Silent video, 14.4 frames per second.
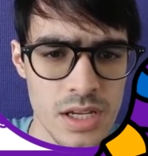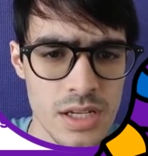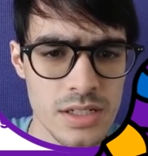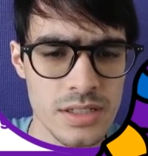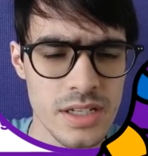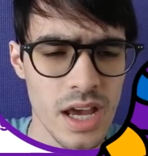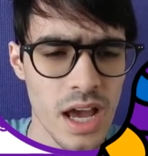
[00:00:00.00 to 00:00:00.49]

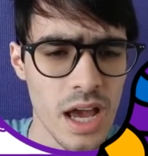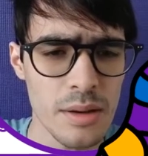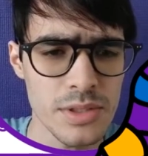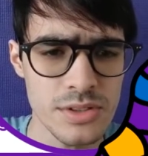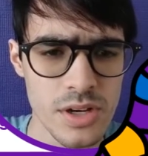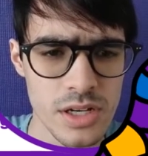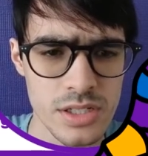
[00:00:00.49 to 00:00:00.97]
The
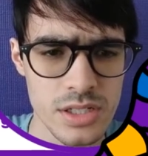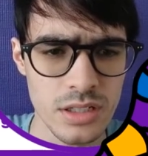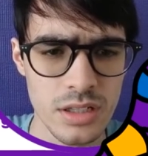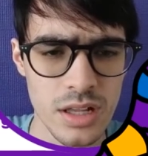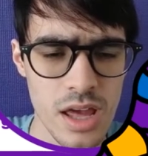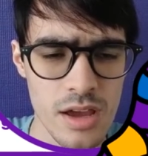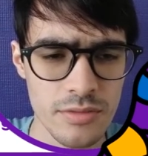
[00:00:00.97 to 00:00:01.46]
abstraction
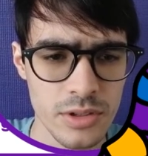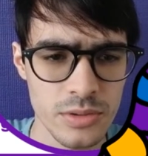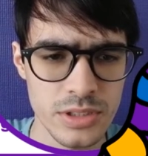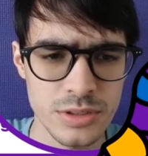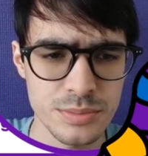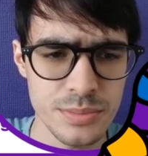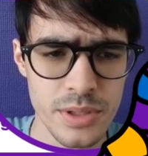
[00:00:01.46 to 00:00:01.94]
level
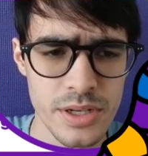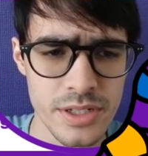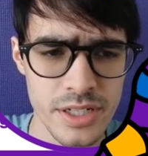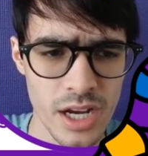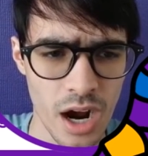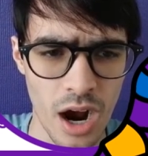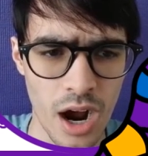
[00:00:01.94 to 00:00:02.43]
is pretty
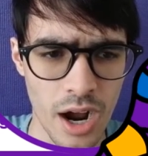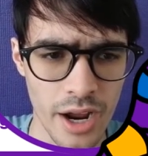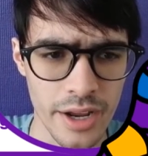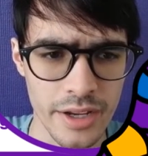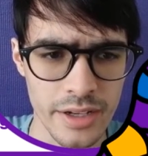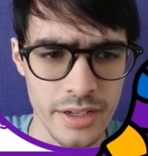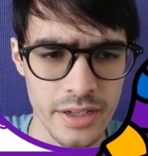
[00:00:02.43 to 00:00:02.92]

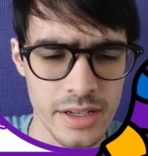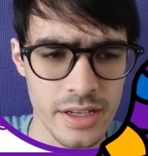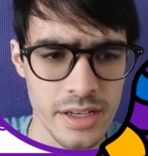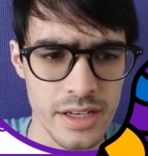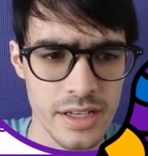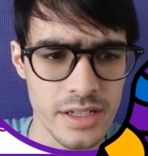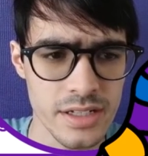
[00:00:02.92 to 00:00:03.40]
high.
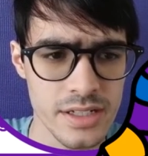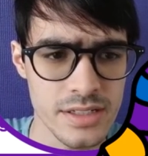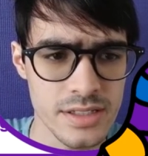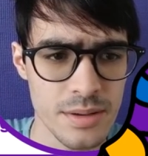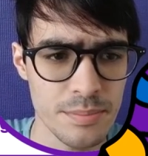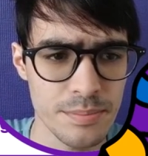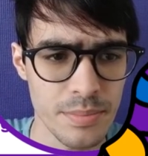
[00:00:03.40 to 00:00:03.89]
It is
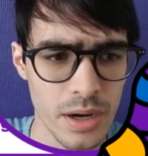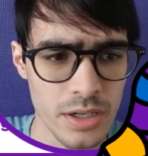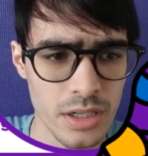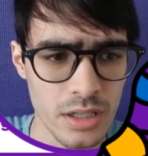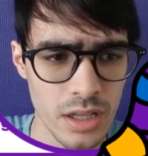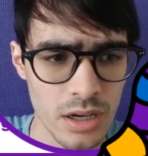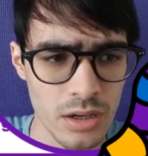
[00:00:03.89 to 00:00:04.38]
a
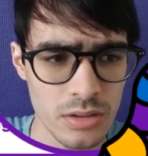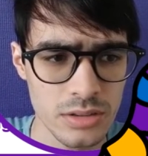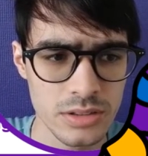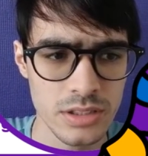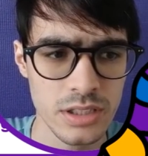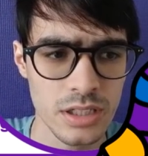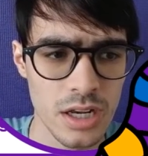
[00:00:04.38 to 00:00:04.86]
parallel
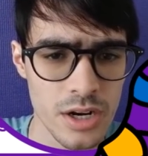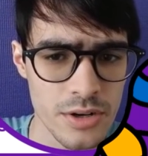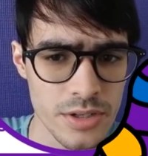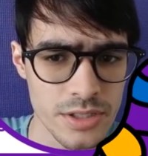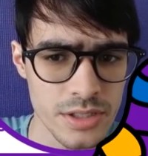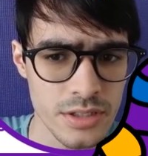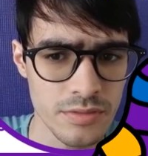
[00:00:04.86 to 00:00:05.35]

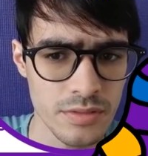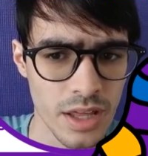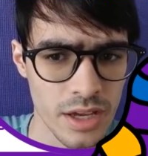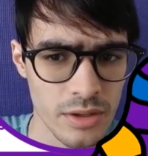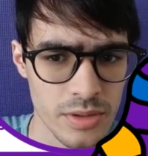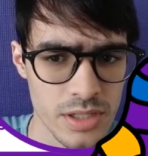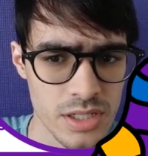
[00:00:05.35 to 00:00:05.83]
declarative
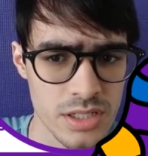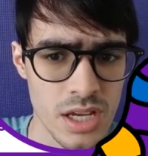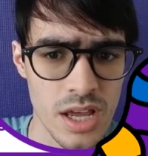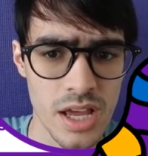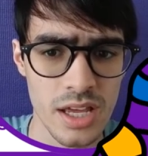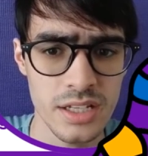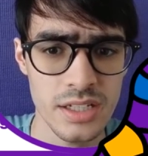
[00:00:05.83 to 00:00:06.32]
language
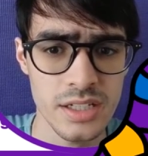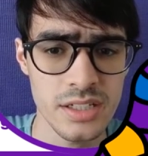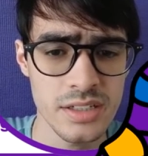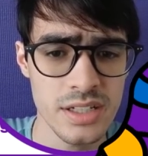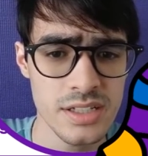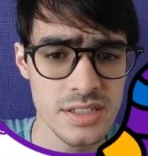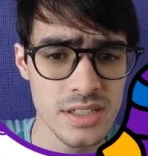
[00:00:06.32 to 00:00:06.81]
and it
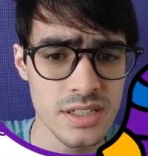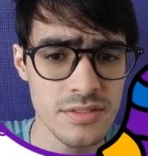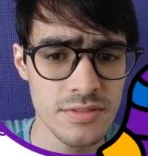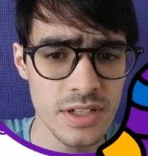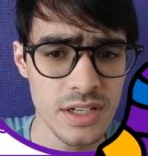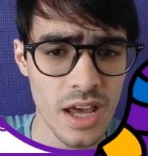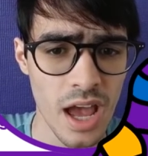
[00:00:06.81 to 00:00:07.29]
doesn't
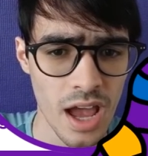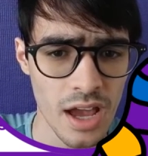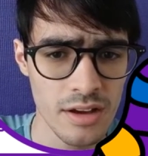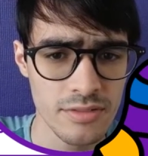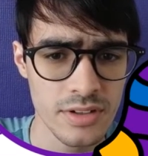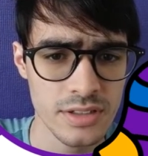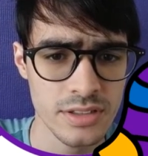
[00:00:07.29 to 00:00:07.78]
even
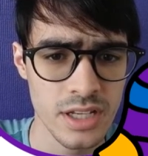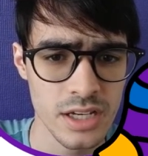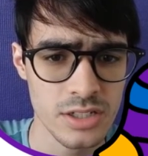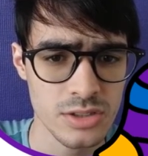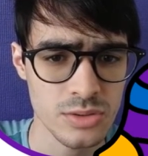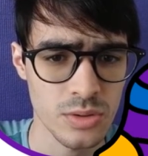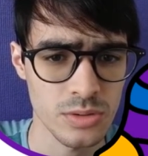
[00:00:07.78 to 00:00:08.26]
have a
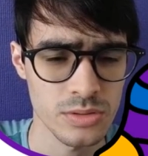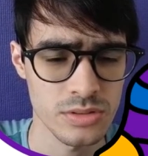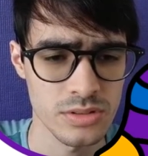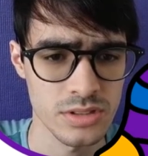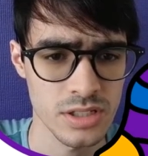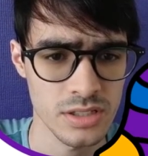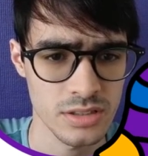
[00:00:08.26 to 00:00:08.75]
textual
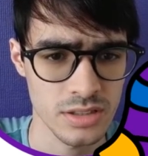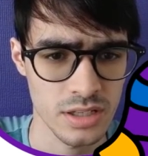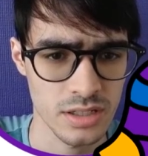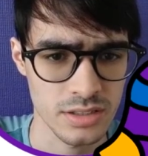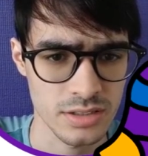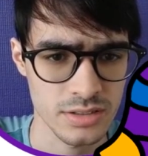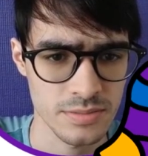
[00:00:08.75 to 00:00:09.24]

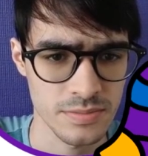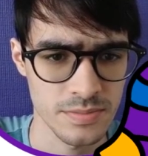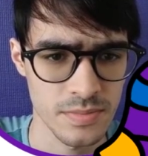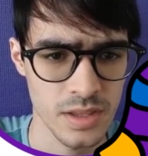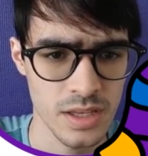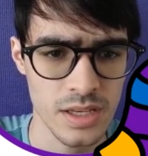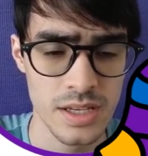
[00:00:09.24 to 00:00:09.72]
syntax.
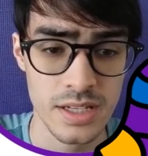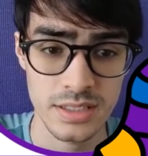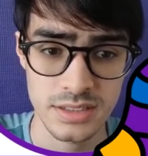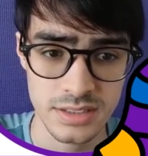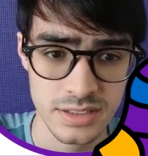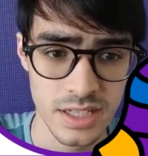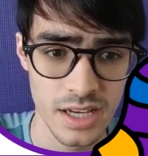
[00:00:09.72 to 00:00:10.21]

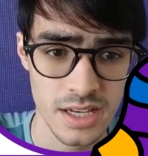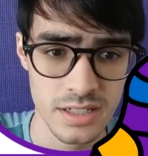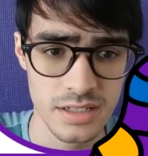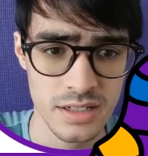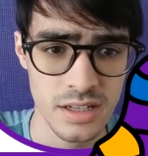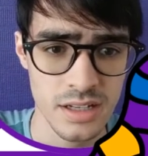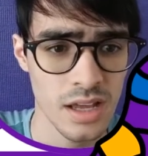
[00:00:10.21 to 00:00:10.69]
Instead,
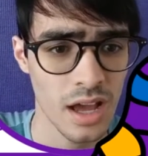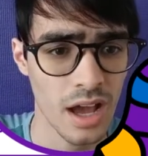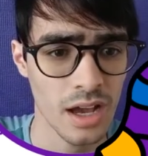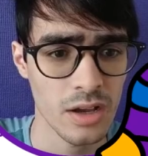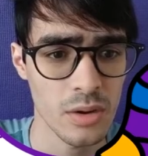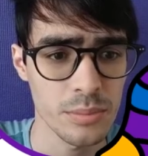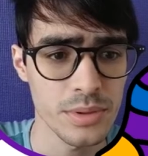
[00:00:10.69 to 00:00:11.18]
a
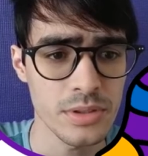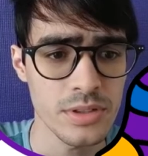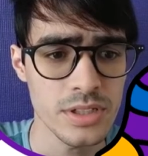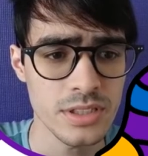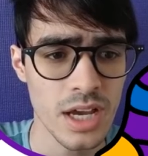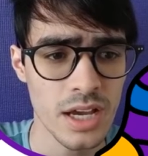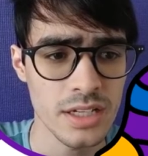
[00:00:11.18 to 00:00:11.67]
computer
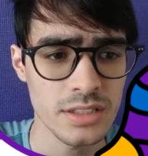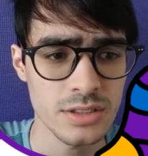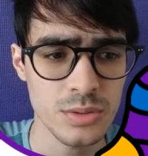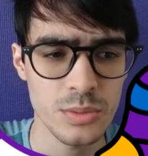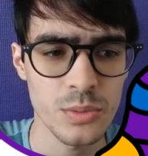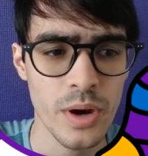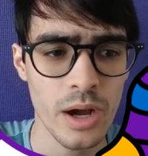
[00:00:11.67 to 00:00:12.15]
science
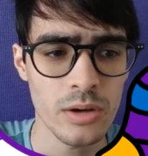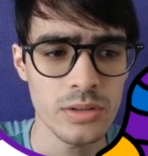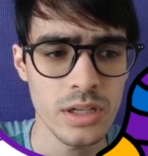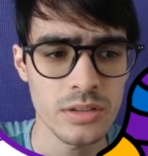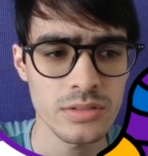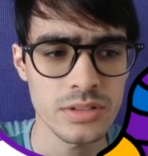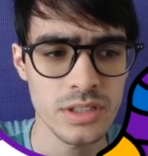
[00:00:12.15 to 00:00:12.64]

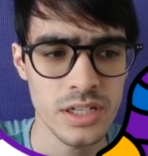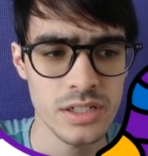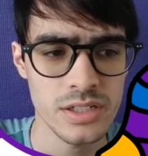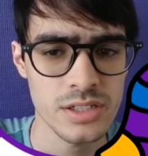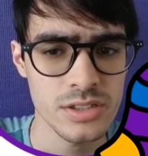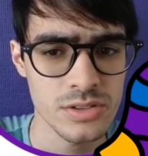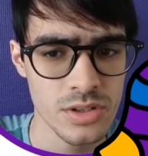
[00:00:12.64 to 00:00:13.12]
well-known
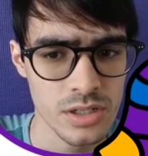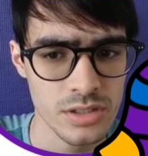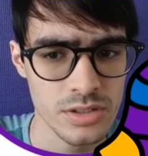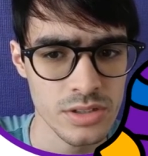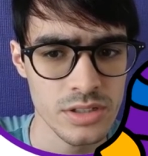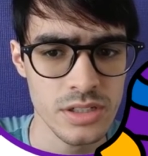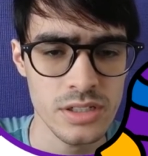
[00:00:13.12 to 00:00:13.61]
data
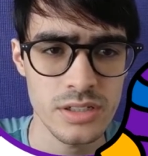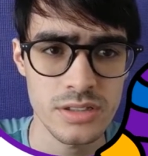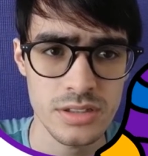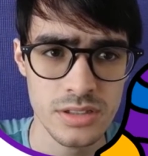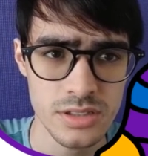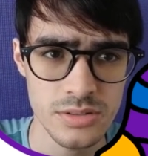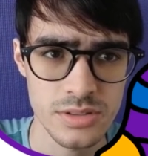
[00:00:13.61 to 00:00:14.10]
structure is
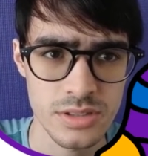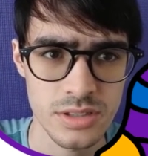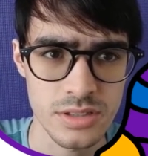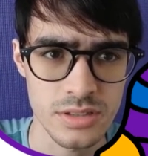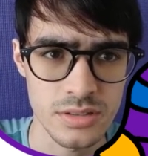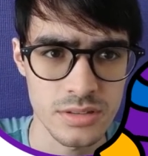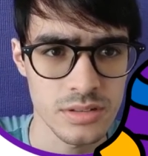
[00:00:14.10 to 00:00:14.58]
used,
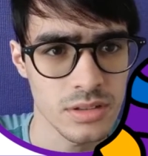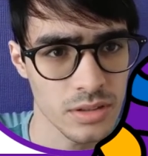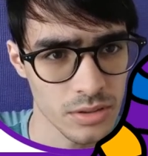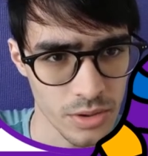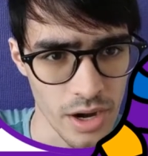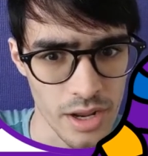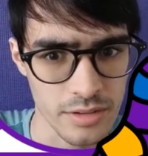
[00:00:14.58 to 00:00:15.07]

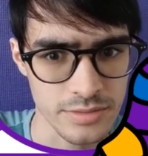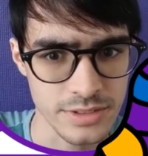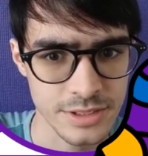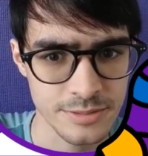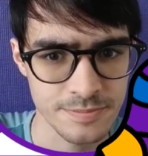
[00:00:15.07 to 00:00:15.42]
graphs.